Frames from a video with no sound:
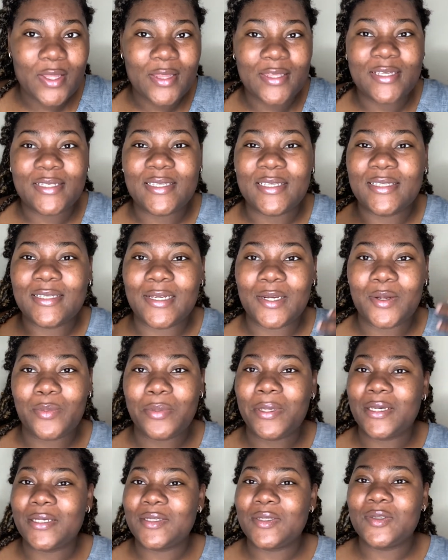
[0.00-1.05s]
This is gonna
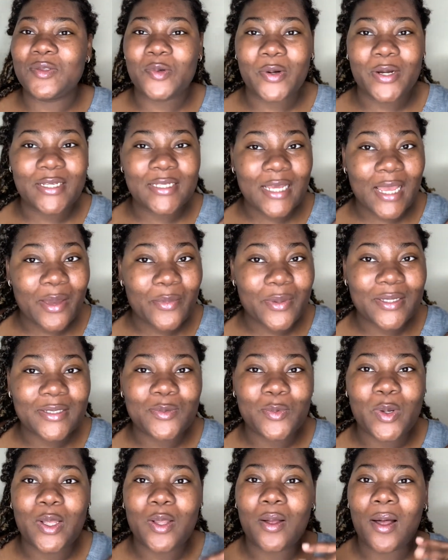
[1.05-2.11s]
be a story time as
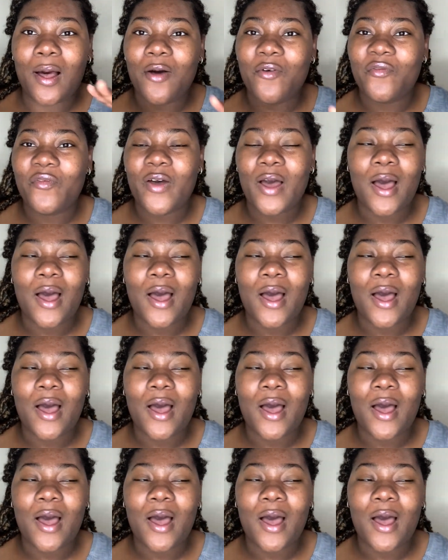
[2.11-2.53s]
well of